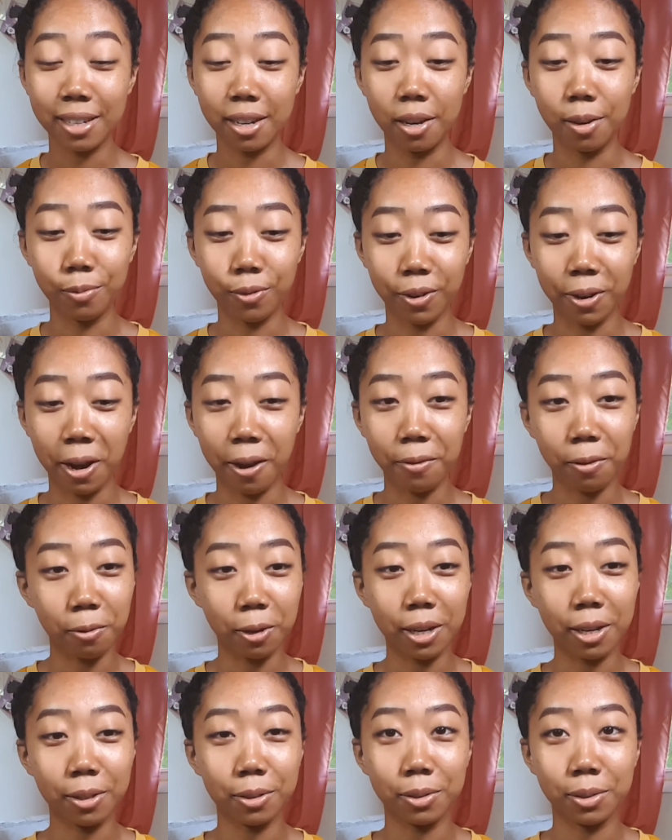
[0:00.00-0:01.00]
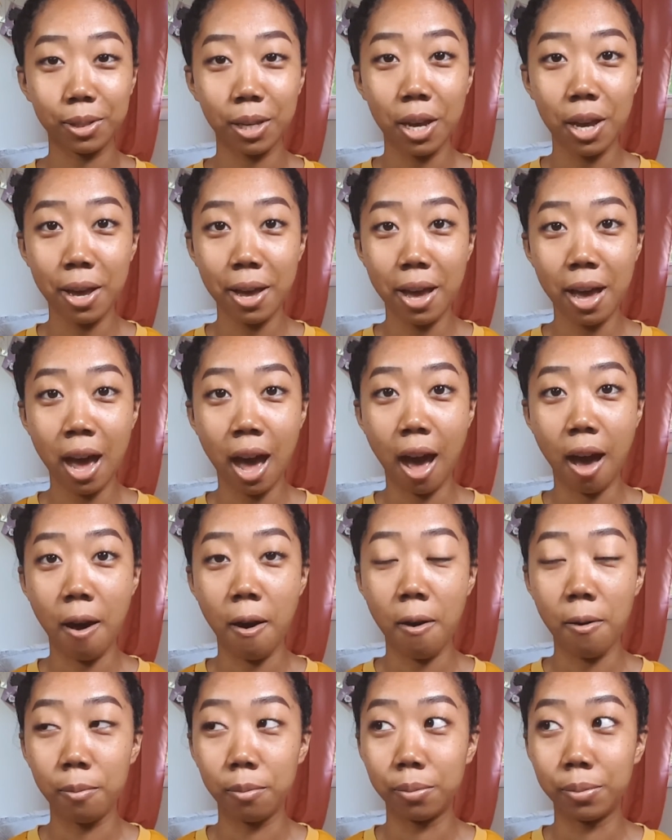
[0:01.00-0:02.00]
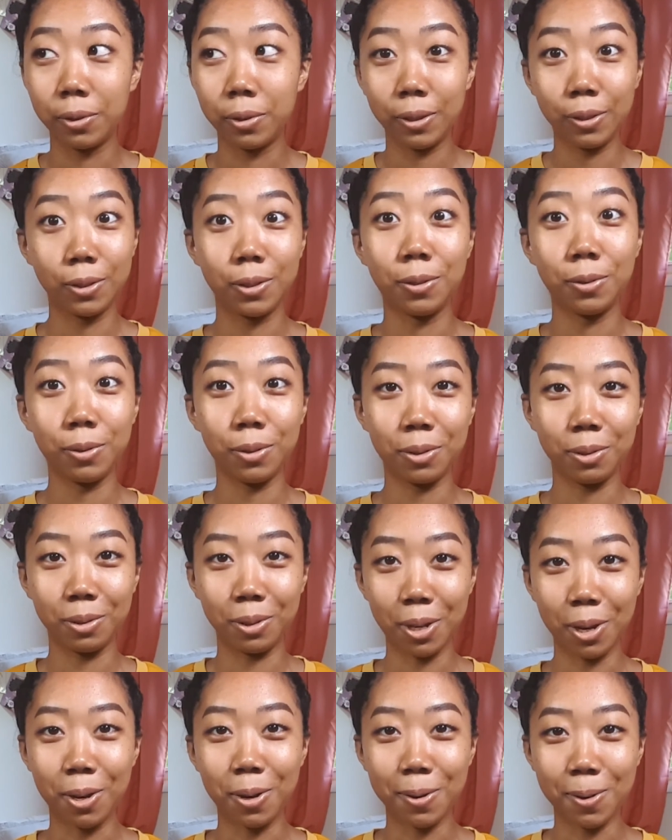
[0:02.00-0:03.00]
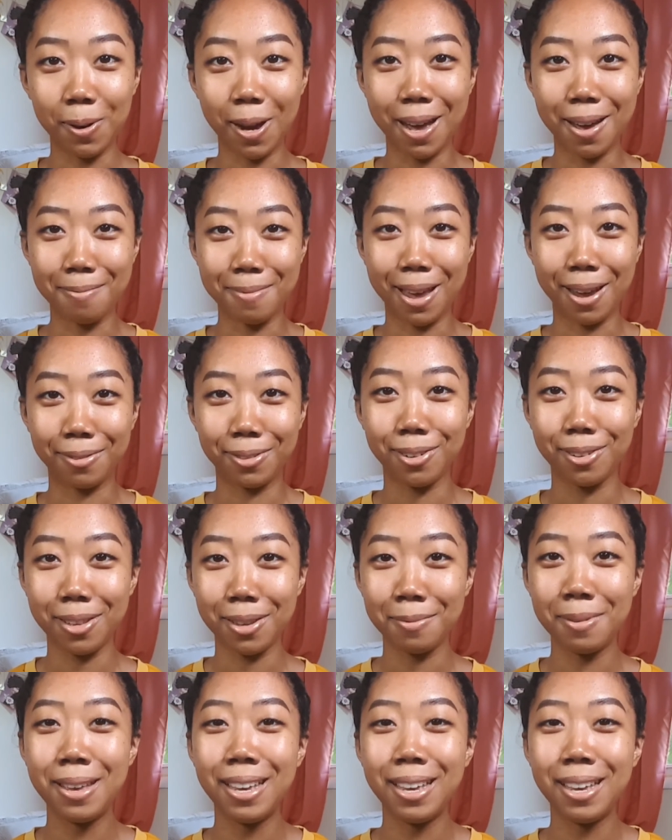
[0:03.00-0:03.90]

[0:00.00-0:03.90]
Um, for everyone else, um, please don't go um, after them.